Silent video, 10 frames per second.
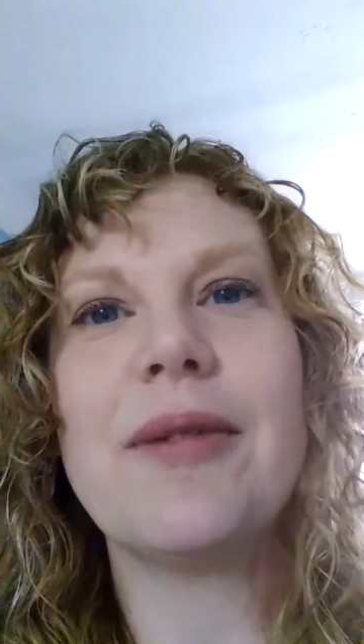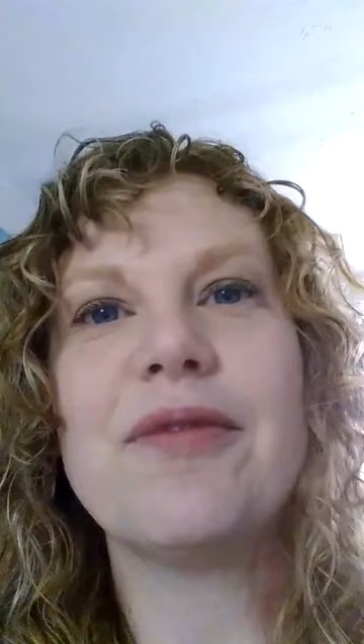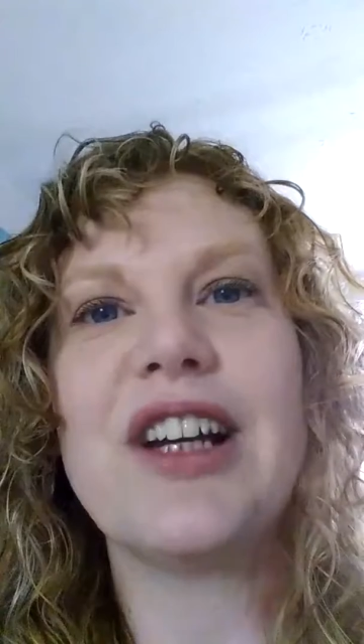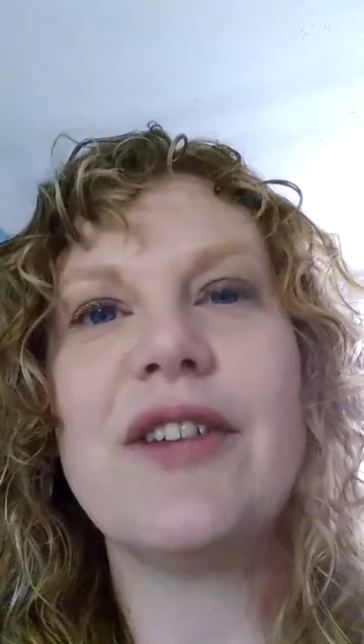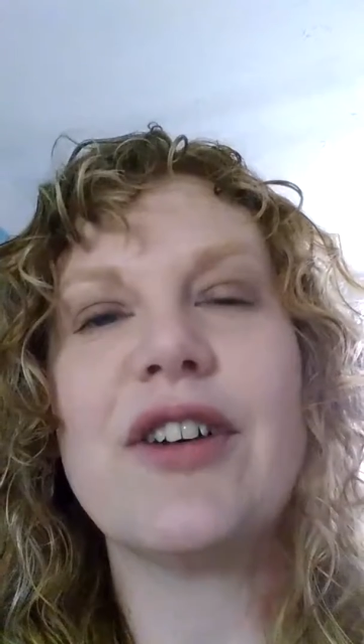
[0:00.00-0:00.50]

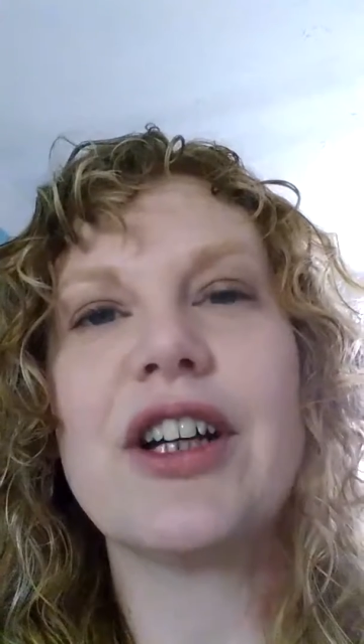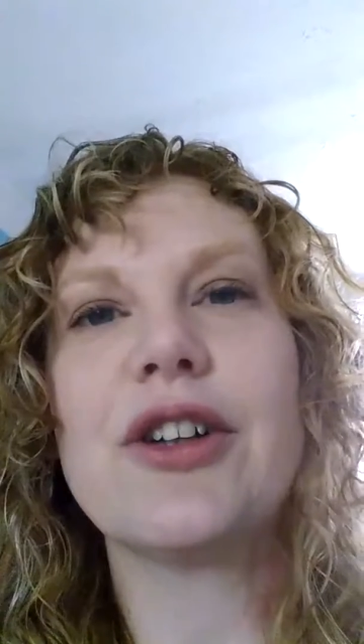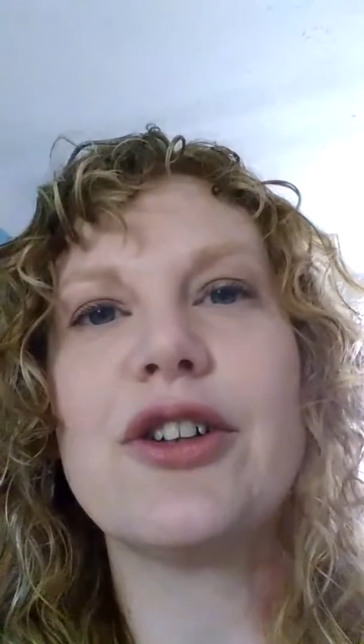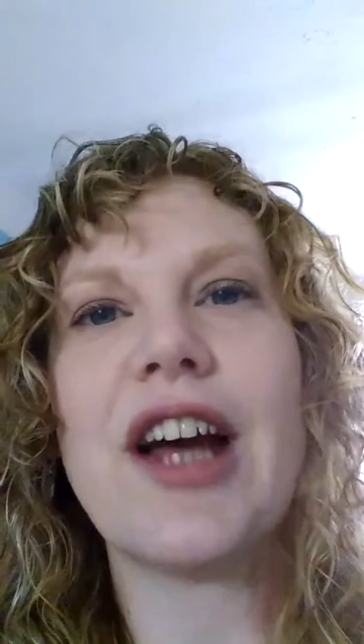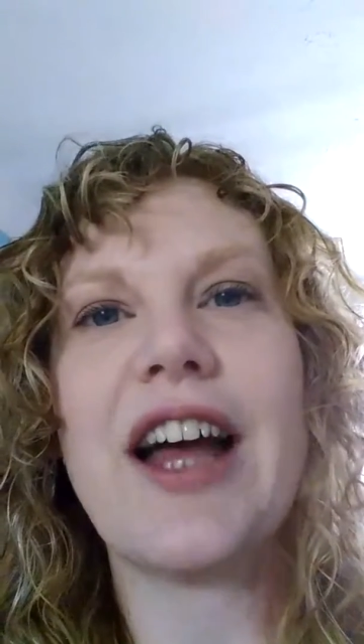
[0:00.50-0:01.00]
really very
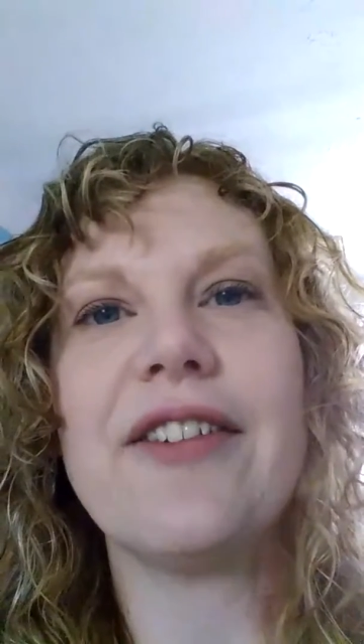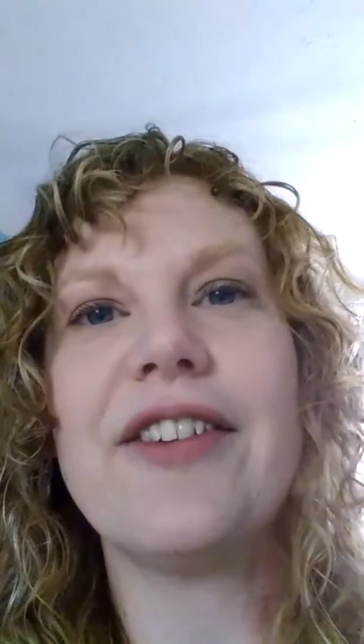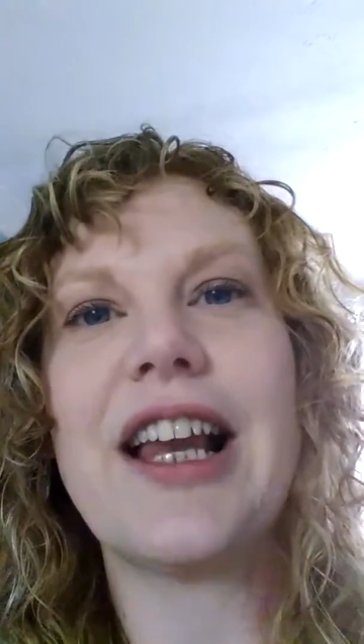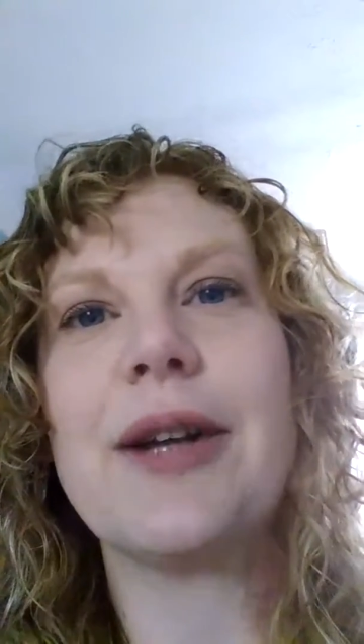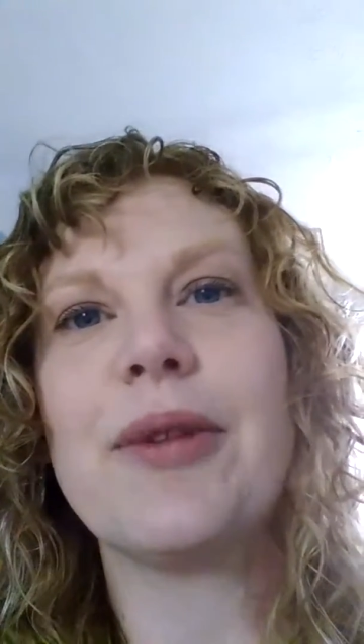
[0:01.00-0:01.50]
good at
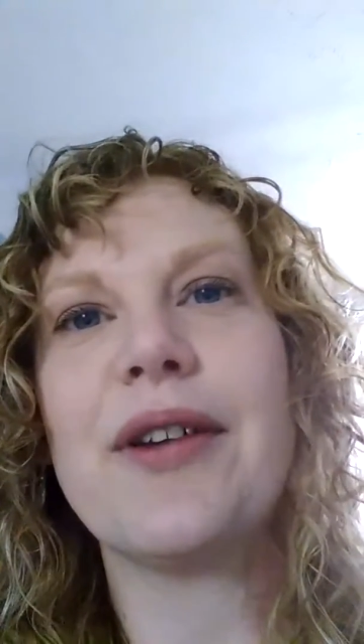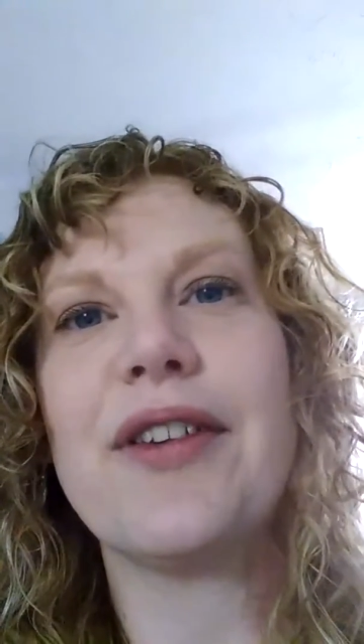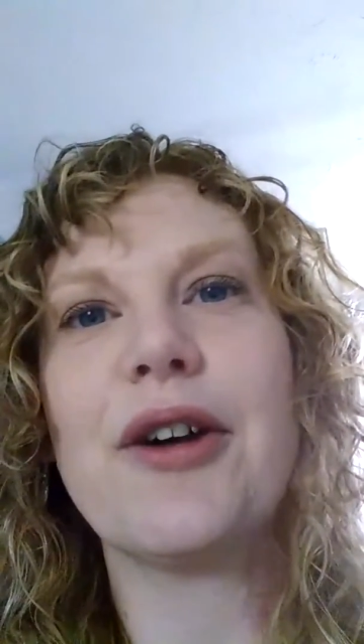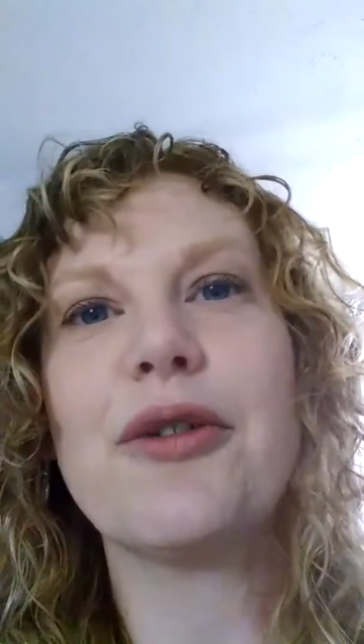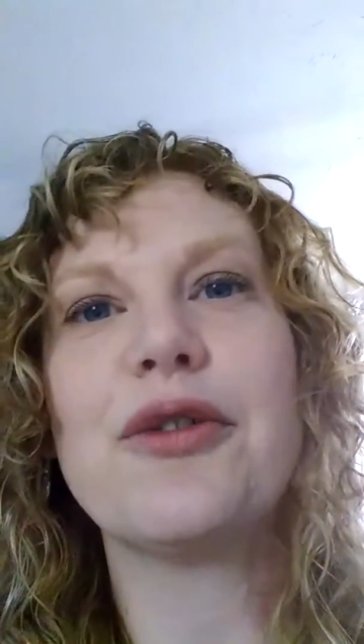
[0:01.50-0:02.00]
selling
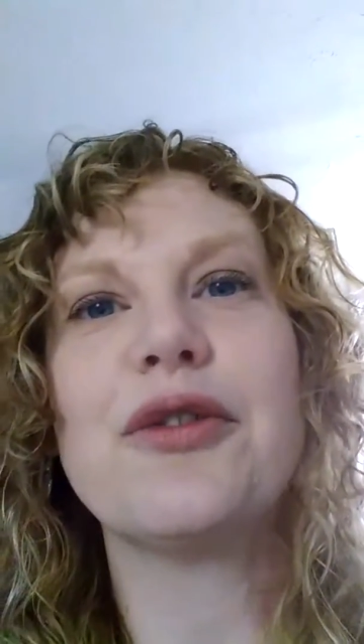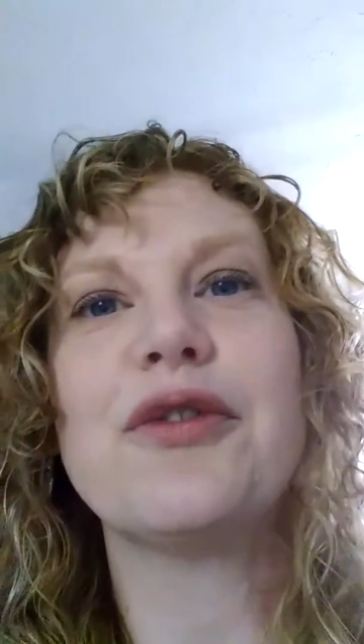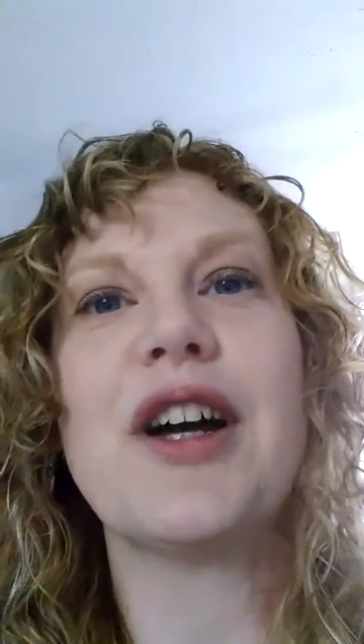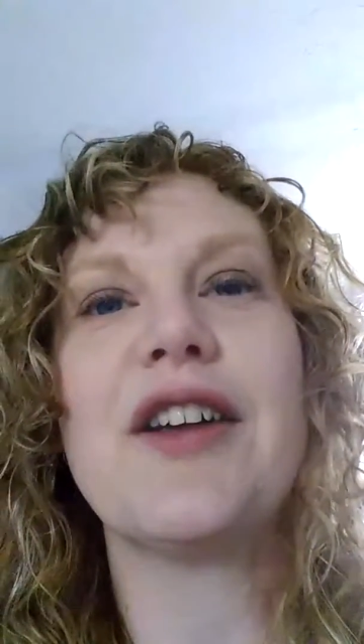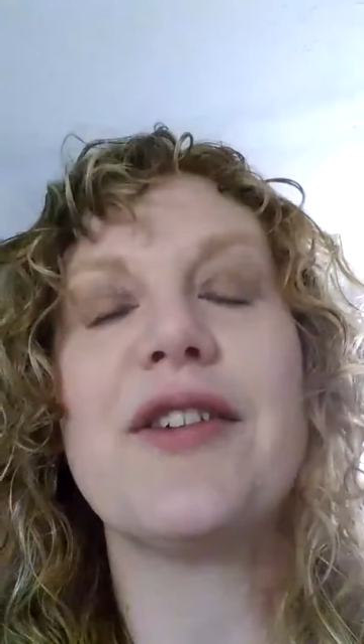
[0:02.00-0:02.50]
myself
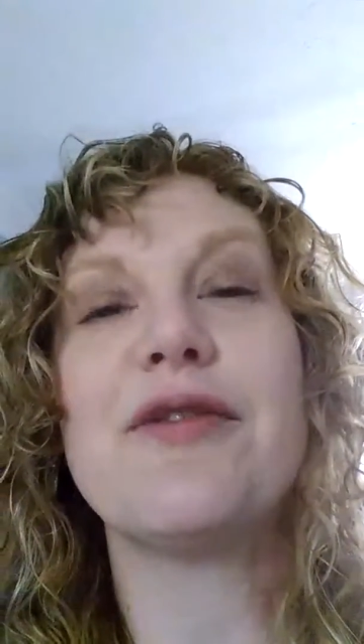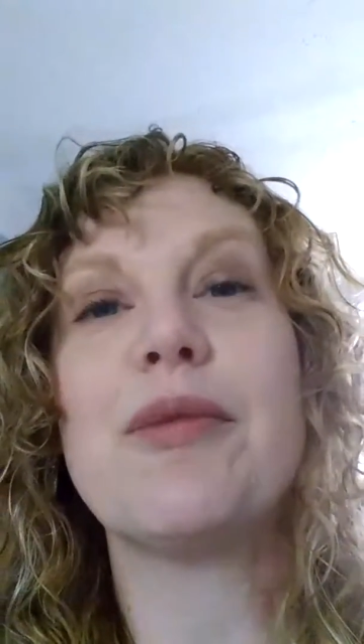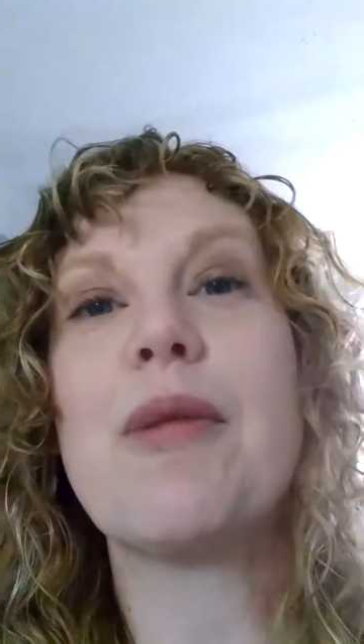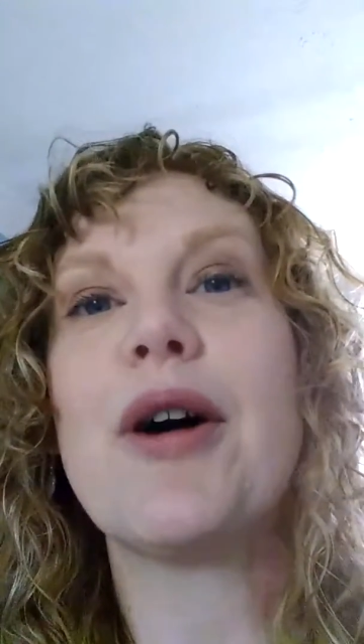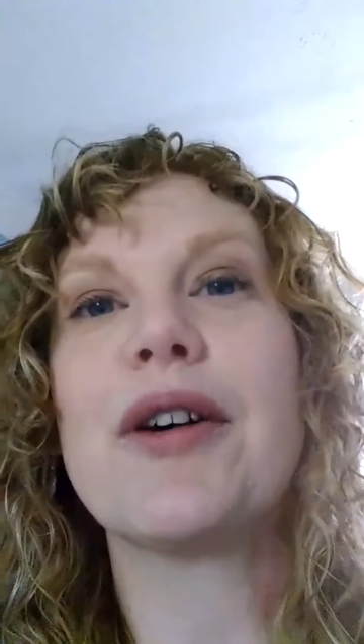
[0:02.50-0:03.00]
as from
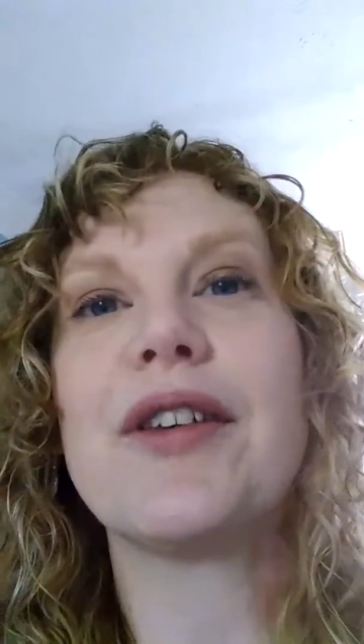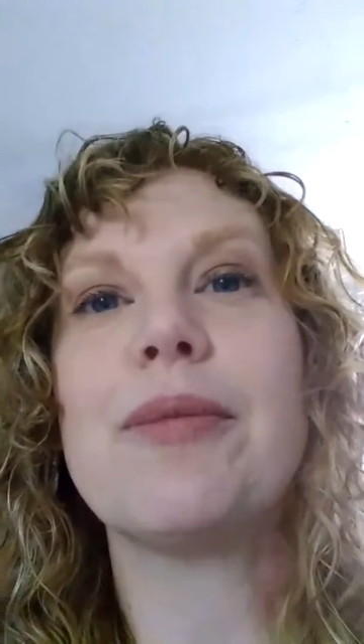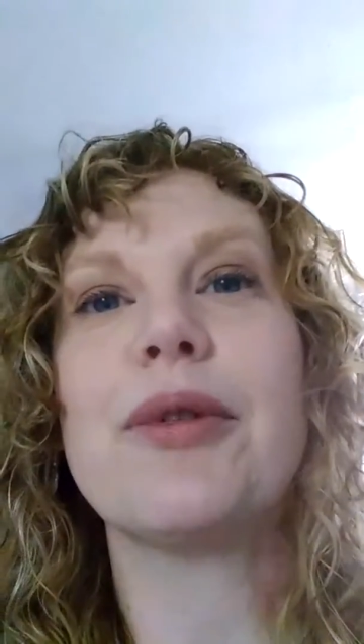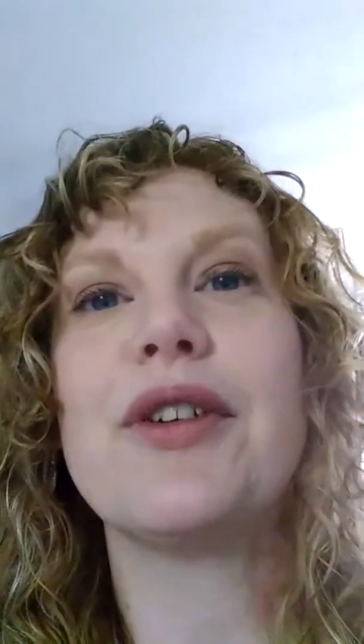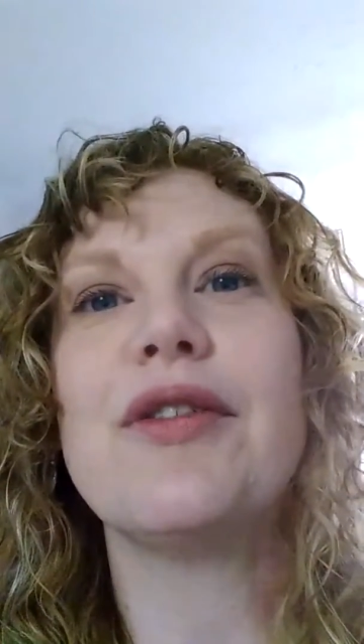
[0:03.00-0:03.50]
a marketing
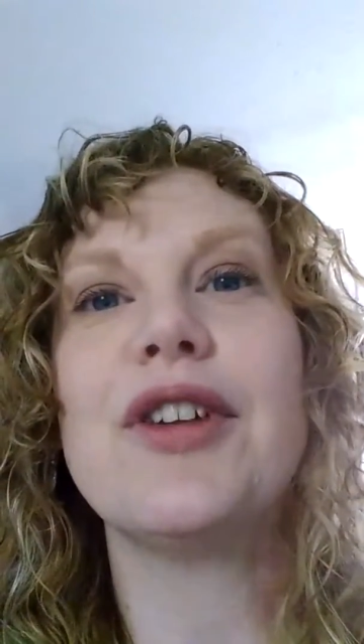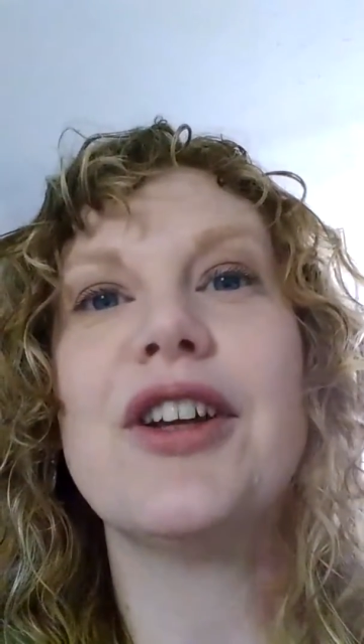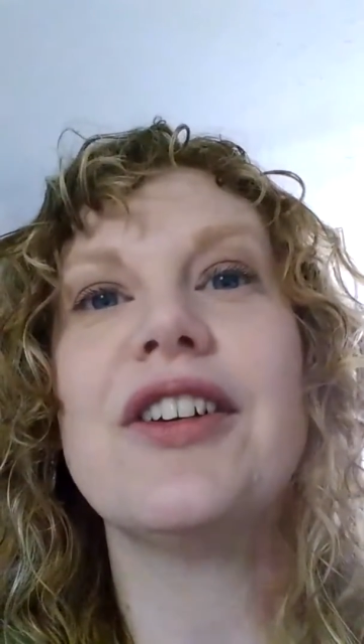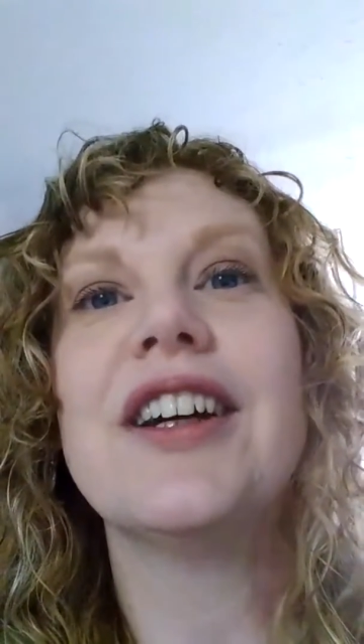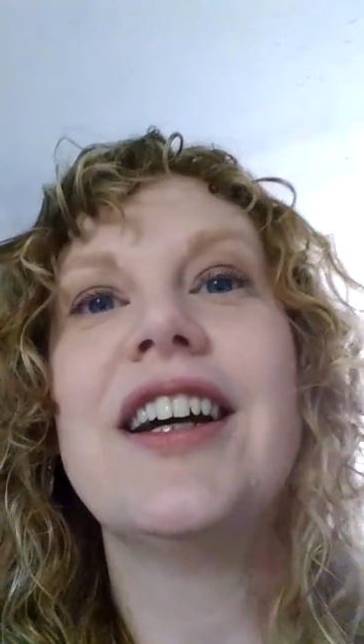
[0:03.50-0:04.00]
point of
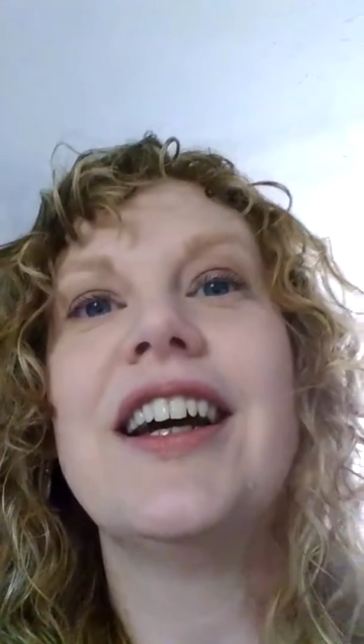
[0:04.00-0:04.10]
view.